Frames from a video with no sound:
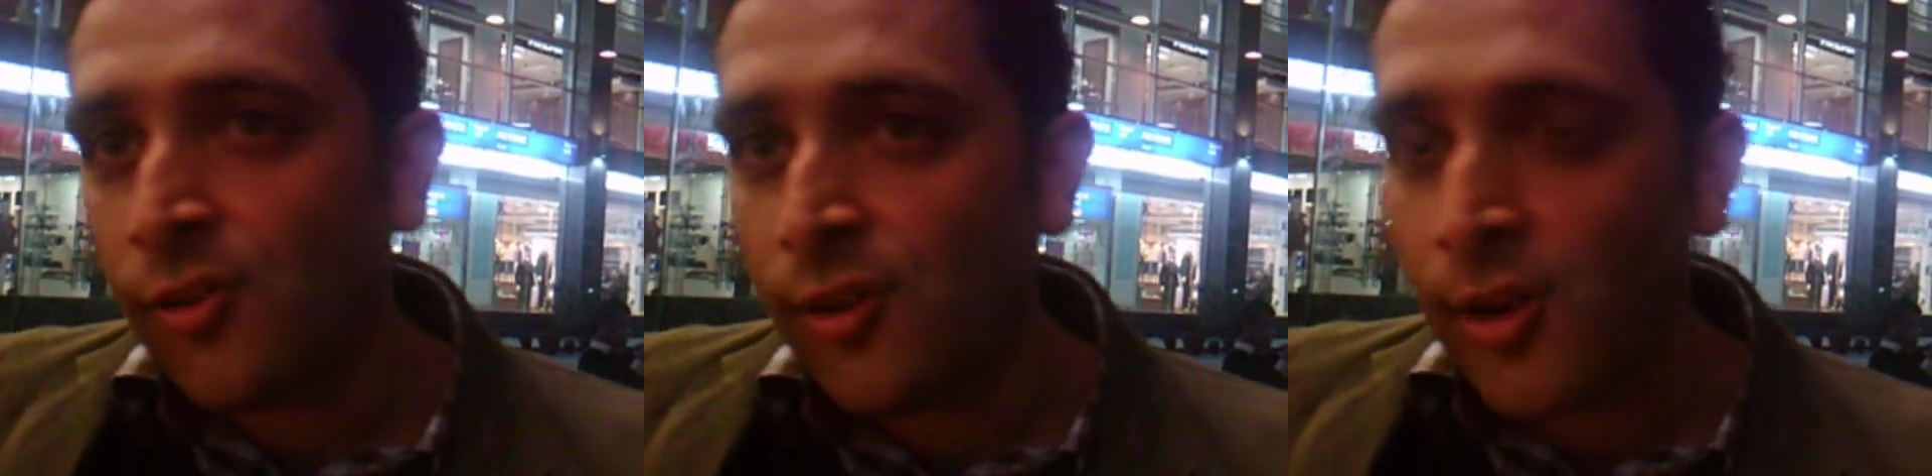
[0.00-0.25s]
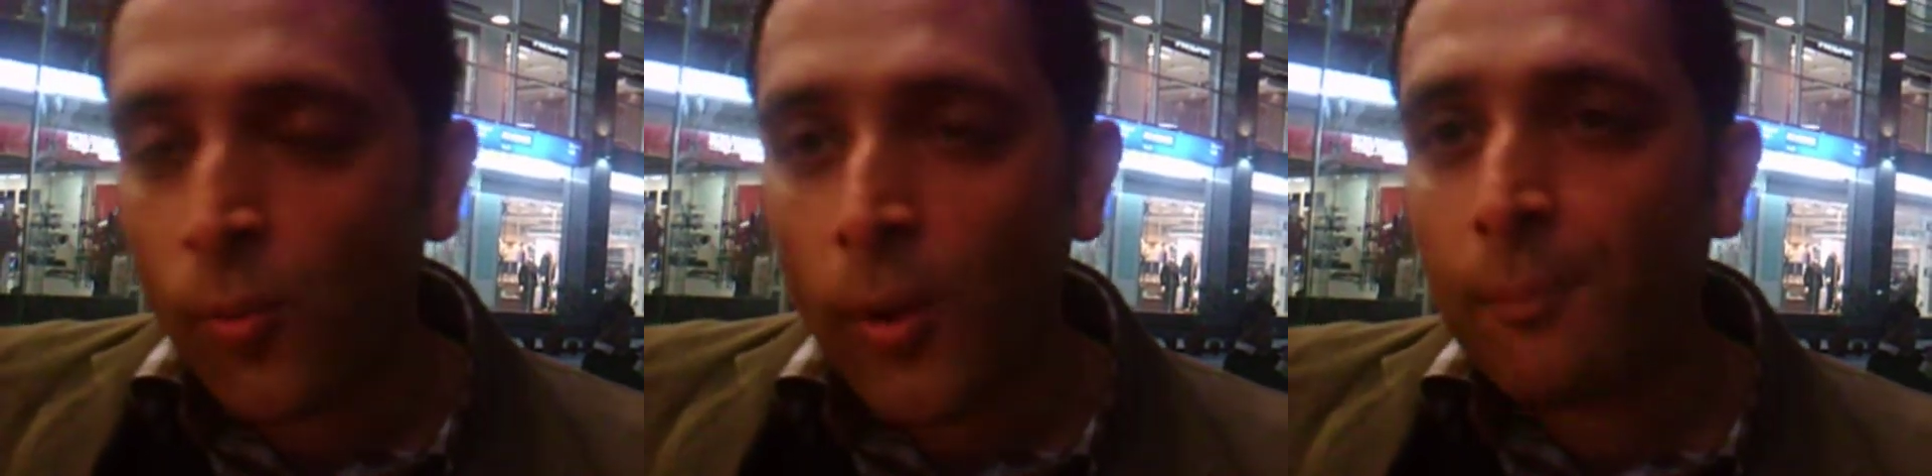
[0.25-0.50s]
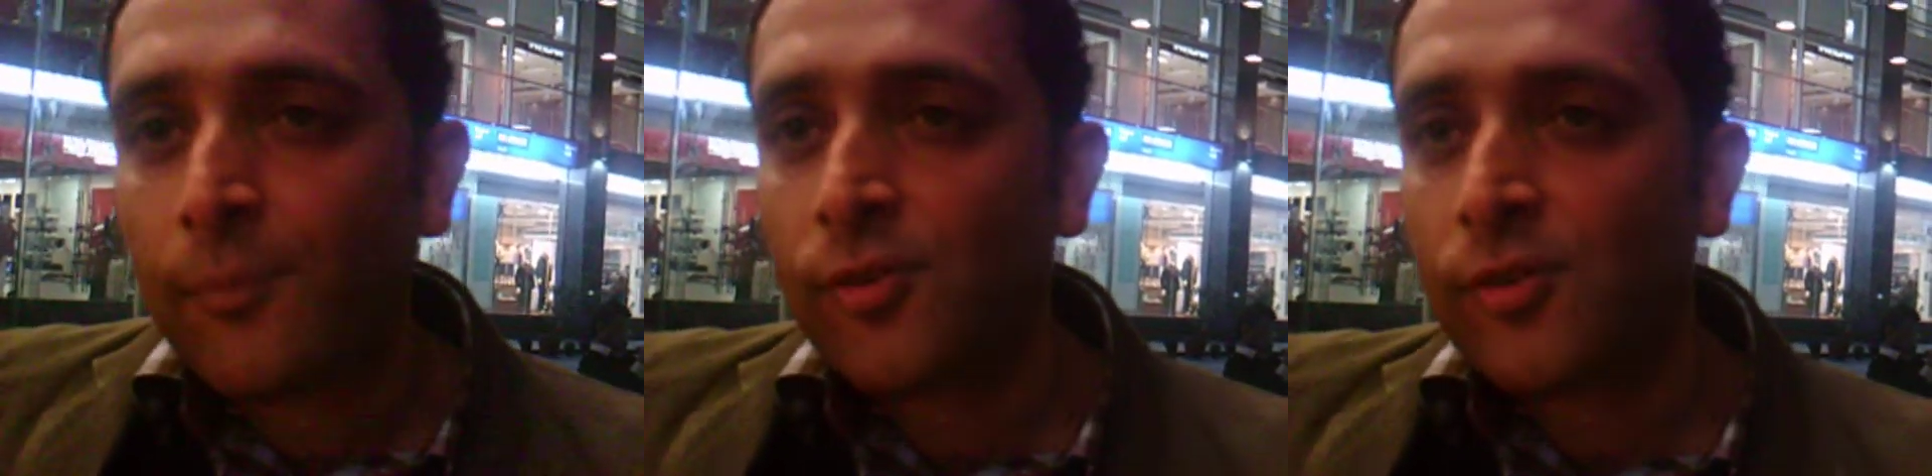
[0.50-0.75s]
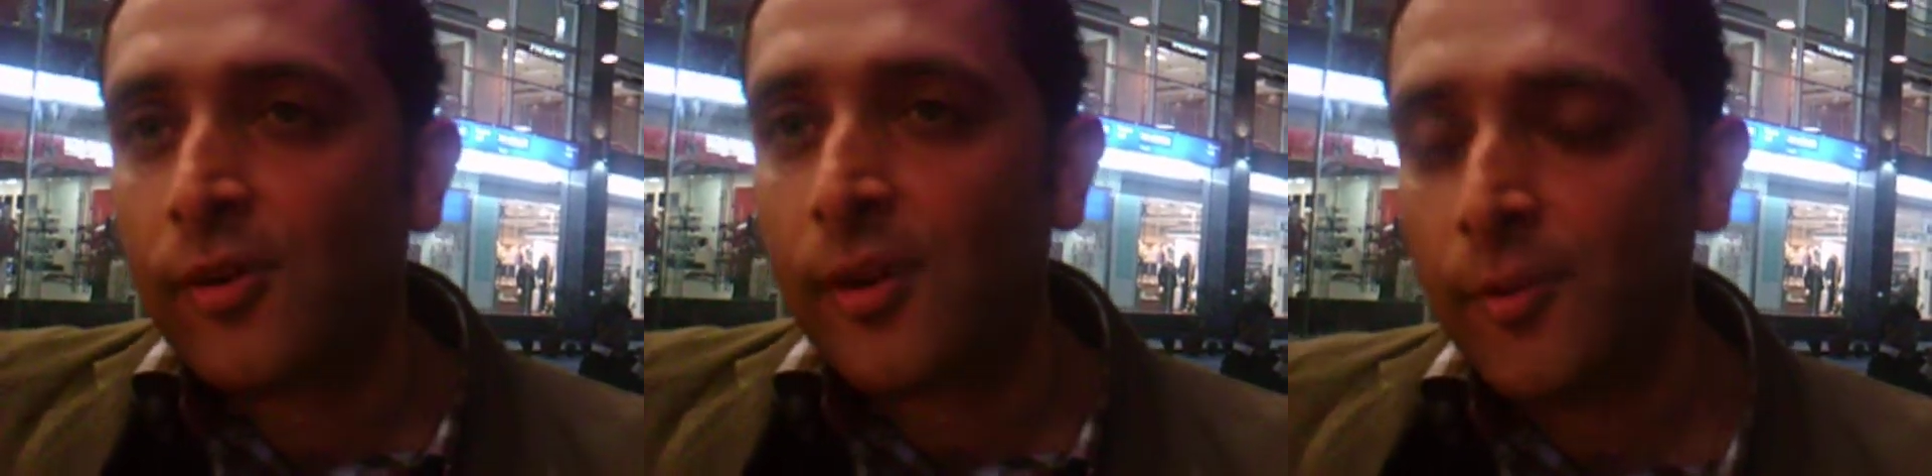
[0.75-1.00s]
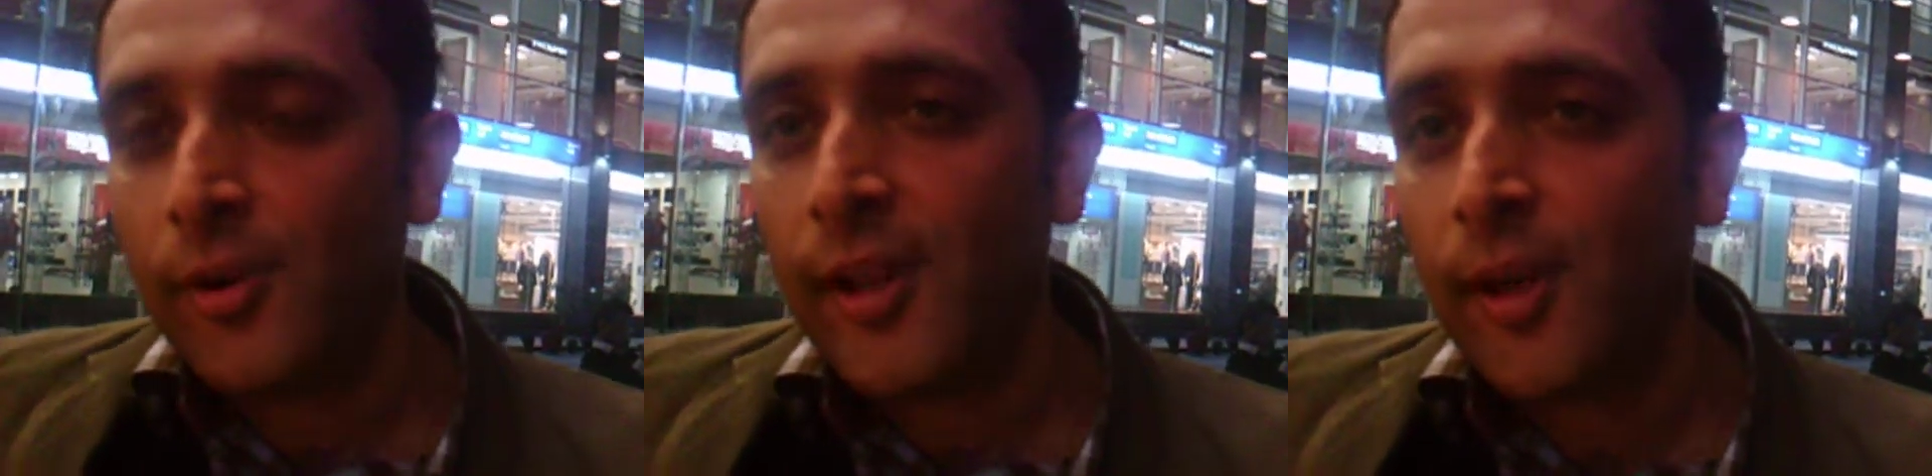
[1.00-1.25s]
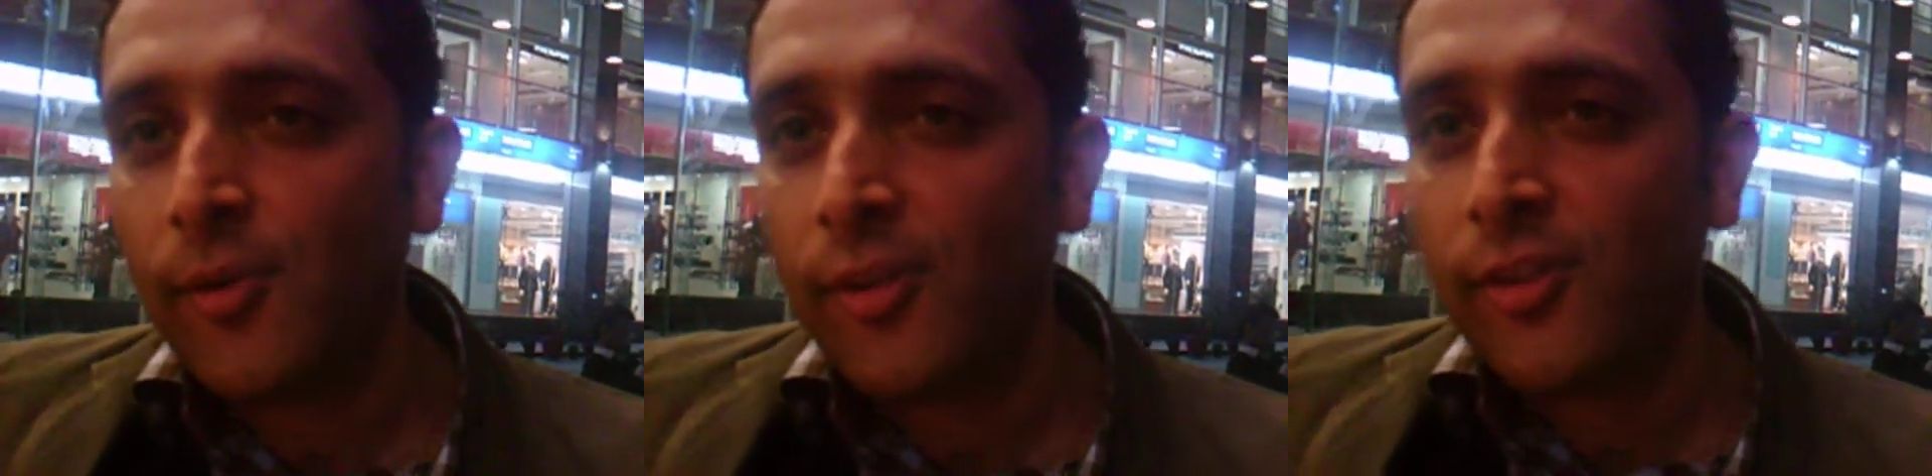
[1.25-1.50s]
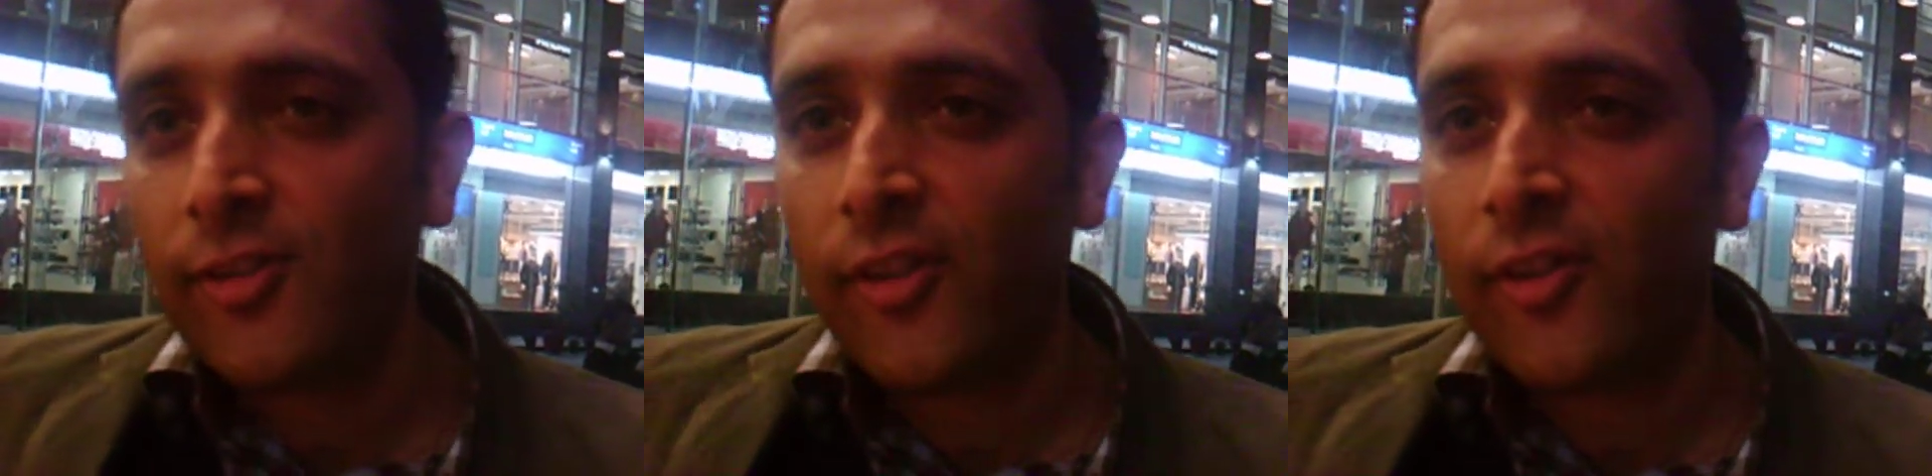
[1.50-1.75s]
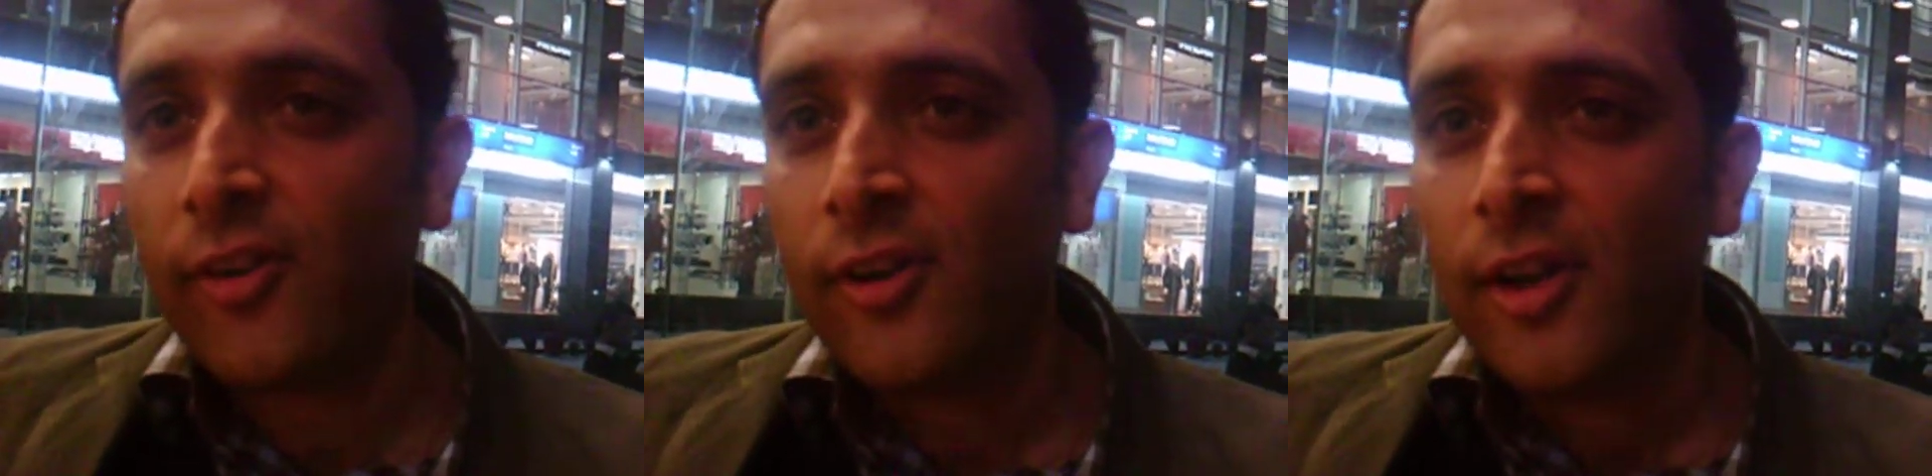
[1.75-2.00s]
you can web communicate with each
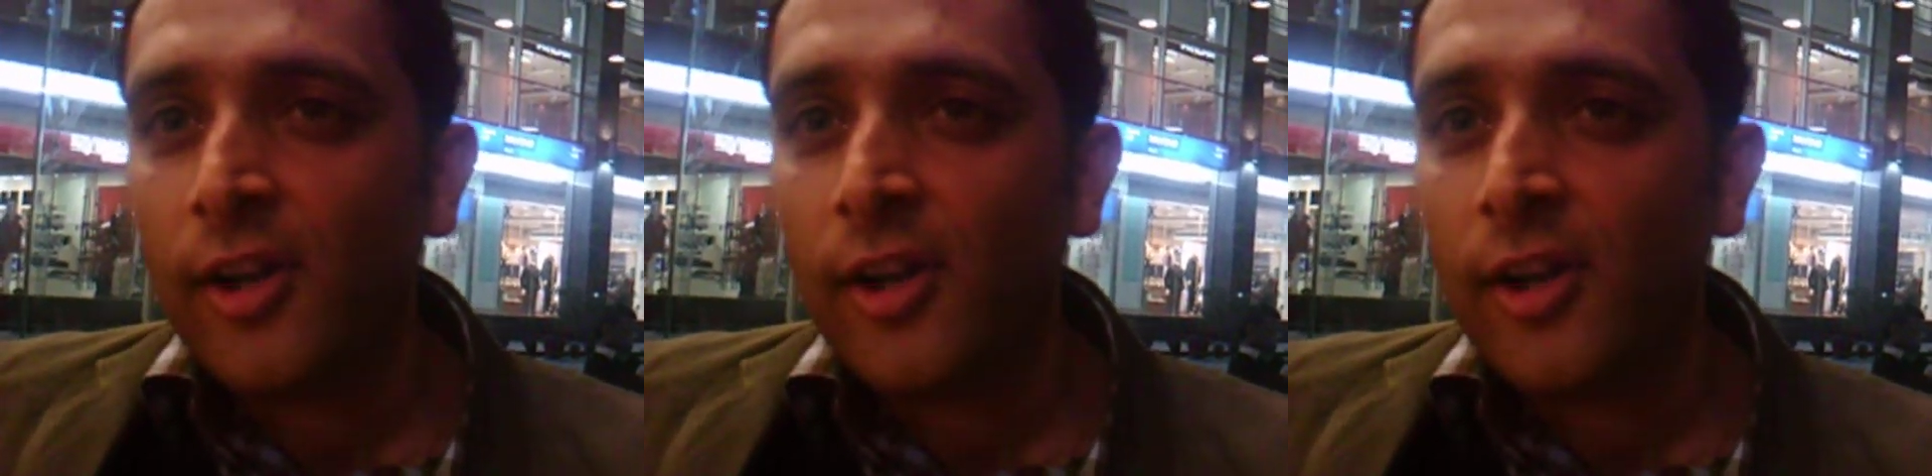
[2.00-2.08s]
other,